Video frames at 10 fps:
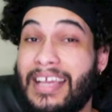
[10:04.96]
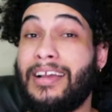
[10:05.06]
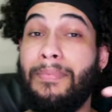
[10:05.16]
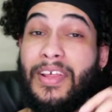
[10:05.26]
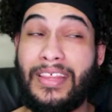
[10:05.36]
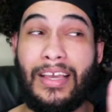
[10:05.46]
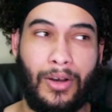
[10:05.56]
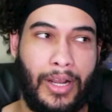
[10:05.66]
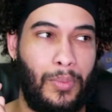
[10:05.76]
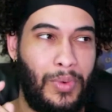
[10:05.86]
Think about this,
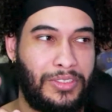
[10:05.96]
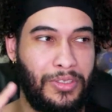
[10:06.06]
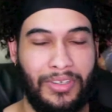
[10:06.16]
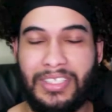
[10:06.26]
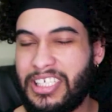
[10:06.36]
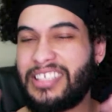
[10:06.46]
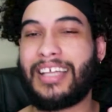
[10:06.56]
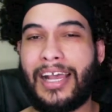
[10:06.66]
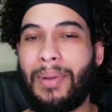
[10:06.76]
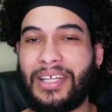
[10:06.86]
okay, 1, 2, 3.
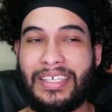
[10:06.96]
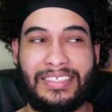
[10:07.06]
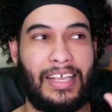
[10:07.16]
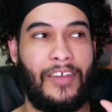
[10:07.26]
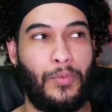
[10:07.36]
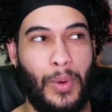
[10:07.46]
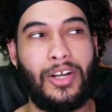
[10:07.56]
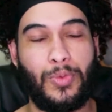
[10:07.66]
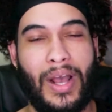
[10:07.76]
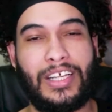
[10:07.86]
Just think about this. If
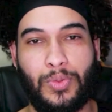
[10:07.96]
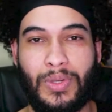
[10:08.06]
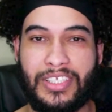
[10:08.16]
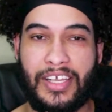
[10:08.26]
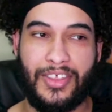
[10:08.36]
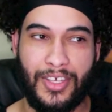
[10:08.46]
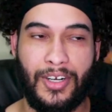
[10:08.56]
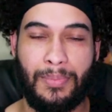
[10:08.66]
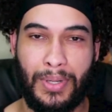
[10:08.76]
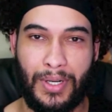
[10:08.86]
Weird West was a
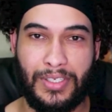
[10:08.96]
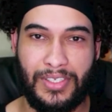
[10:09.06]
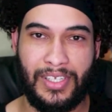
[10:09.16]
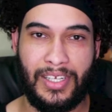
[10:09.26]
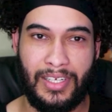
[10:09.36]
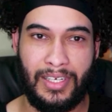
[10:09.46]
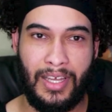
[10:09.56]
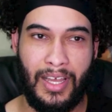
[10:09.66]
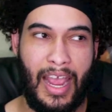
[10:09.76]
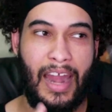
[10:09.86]
third-person
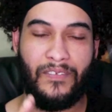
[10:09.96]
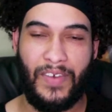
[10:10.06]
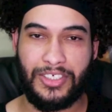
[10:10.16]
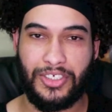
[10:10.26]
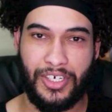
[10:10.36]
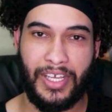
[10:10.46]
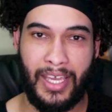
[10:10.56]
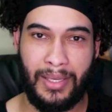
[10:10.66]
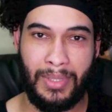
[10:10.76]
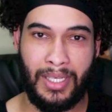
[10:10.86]
adventure
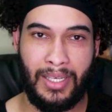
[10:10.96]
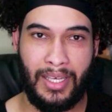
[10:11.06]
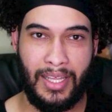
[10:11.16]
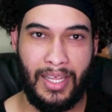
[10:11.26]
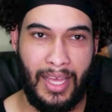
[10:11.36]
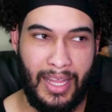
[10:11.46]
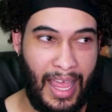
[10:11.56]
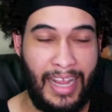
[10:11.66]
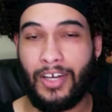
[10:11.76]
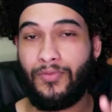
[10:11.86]
game,
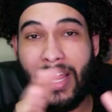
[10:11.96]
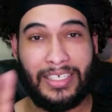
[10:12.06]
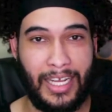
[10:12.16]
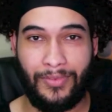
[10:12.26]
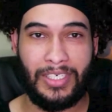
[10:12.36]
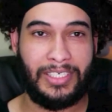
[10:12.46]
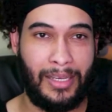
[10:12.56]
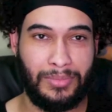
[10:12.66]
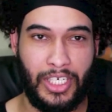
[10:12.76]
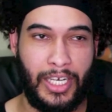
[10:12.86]
like a Red Dead
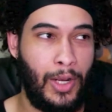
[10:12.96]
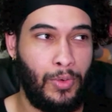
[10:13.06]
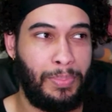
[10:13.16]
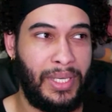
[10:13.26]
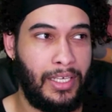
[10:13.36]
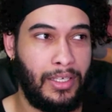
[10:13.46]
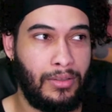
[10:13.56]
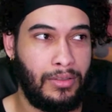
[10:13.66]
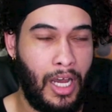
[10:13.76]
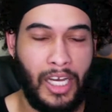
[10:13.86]
Redemption, it would be
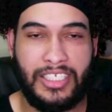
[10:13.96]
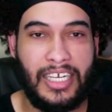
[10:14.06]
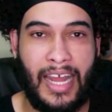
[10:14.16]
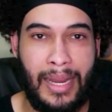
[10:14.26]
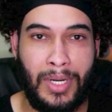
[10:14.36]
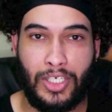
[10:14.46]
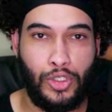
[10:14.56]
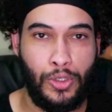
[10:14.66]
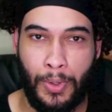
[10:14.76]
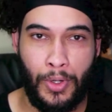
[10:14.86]
Undead Nightmare
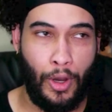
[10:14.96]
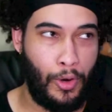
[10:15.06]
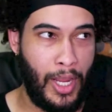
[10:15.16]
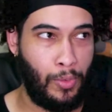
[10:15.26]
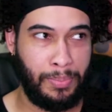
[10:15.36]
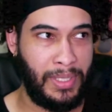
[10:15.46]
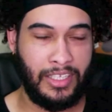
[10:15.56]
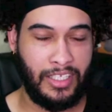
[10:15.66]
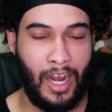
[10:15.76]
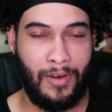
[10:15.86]
2.0. It would
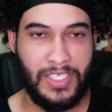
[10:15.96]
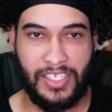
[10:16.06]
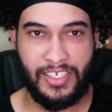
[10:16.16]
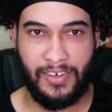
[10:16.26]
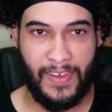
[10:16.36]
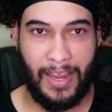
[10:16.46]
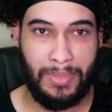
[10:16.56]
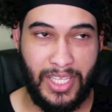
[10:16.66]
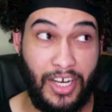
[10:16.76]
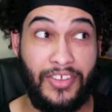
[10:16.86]
be in the conversation of
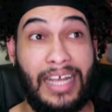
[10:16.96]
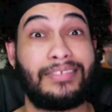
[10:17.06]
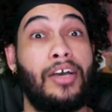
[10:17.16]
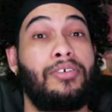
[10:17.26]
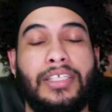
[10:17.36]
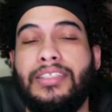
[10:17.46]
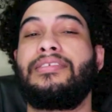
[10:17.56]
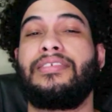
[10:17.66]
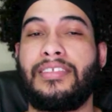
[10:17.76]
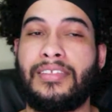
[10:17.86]
Game of the Year. That's how good
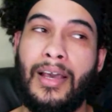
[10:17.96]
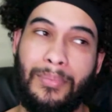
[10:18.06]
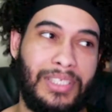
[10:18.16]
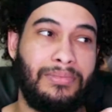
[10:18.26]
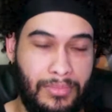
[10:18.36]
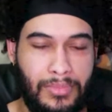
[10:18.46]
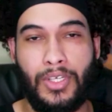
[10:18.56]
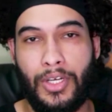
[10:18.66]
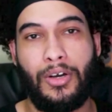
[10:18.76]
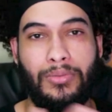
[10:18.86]
this is, but,
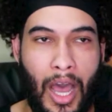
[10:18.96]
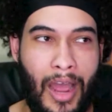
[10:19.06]
you know,